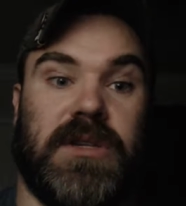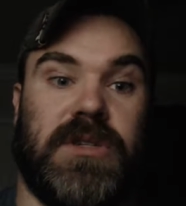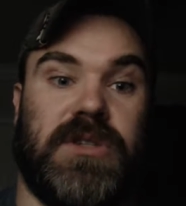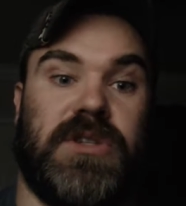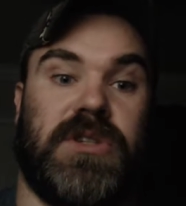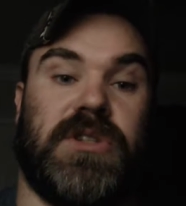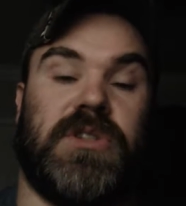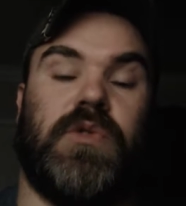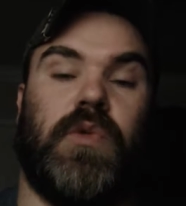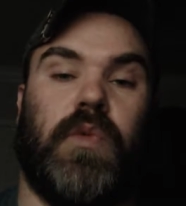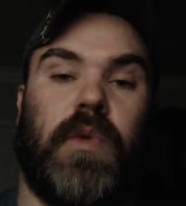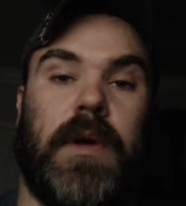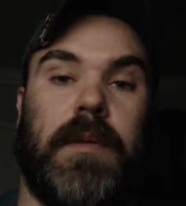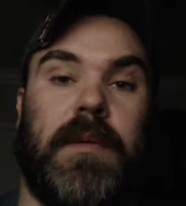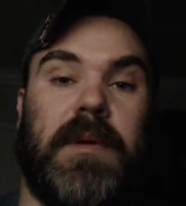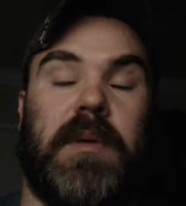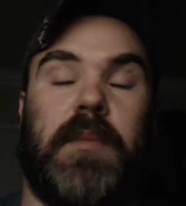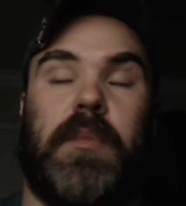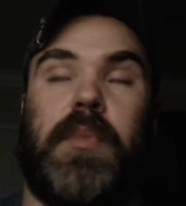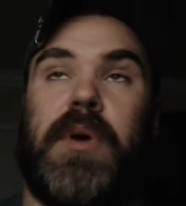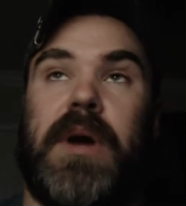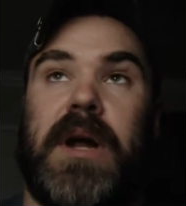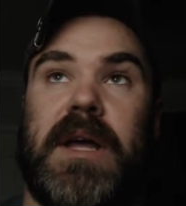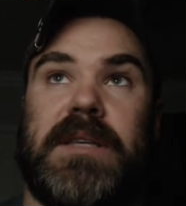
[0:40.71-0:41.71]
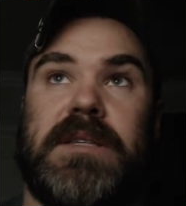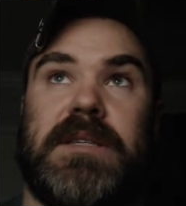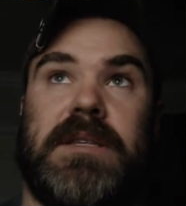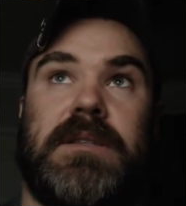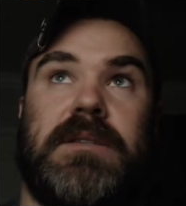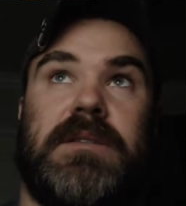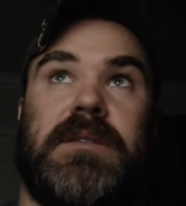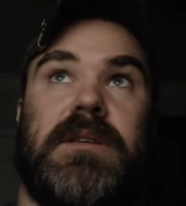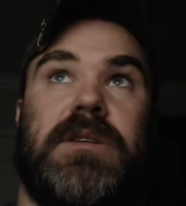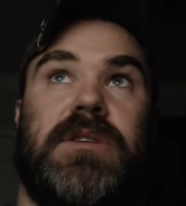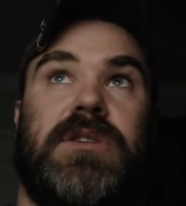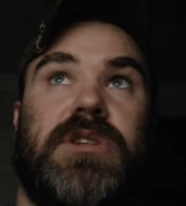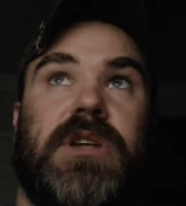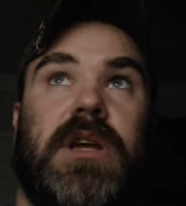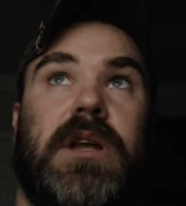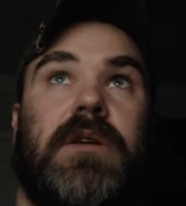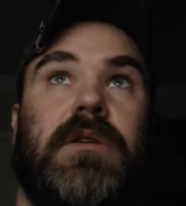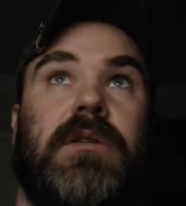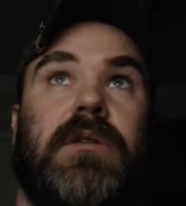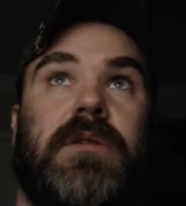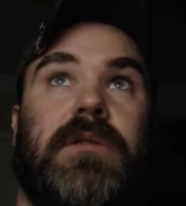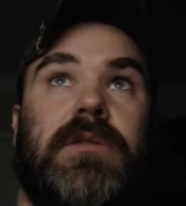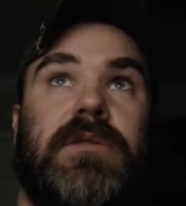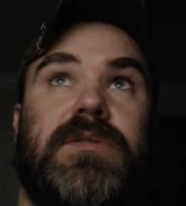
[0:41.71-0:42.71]
just women presence in
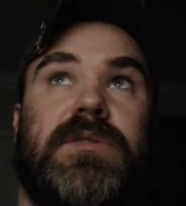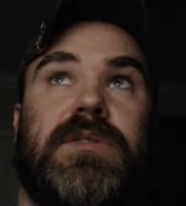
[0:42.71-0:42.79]
general.